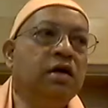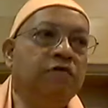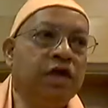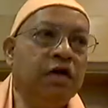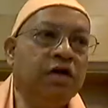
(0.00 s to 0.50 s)

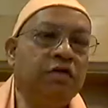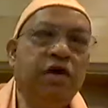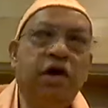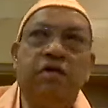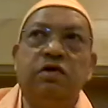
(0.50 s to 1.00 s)
in
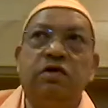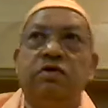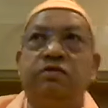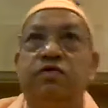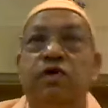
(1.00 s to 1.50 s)
Vedanta, we
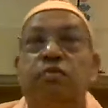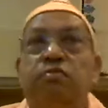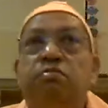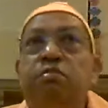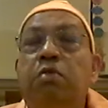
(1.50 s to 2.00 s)
have this
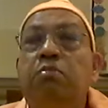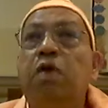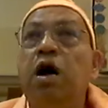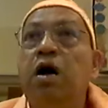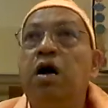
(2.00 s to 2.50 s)
from
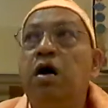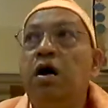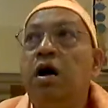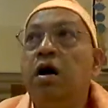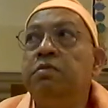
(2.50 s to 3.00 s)

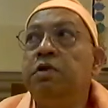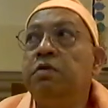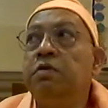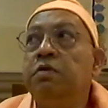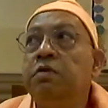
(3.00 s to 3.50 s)
Brahma,
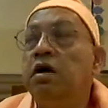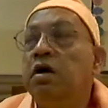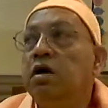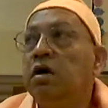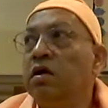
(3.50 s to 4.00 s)

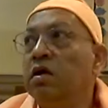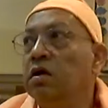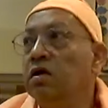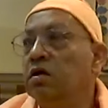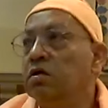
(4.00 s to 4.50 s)
Brahma,
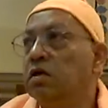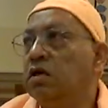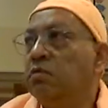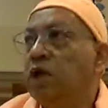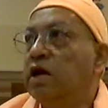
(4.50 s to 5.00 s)

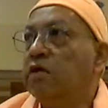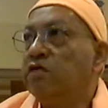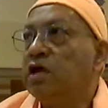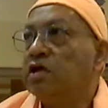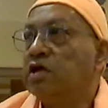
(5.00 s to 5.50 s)
till the
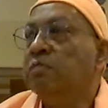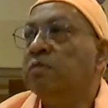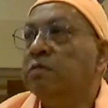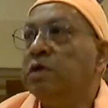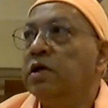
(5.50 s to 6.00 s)
blade of grass,
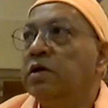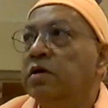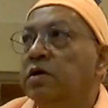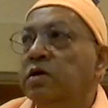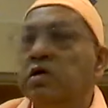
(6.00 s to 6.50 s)
Thamba
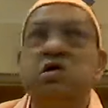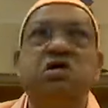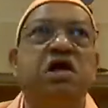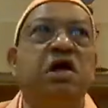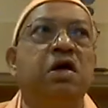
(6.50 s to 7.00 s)
Pariyanta.
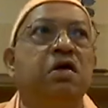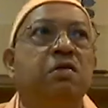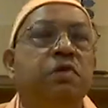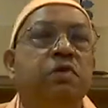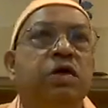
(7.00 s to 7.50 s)
It is
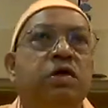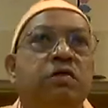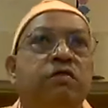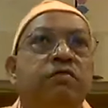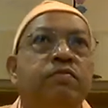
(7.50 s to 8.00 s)
there,
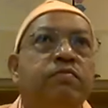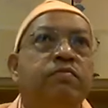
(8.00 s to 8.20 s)
pervasive.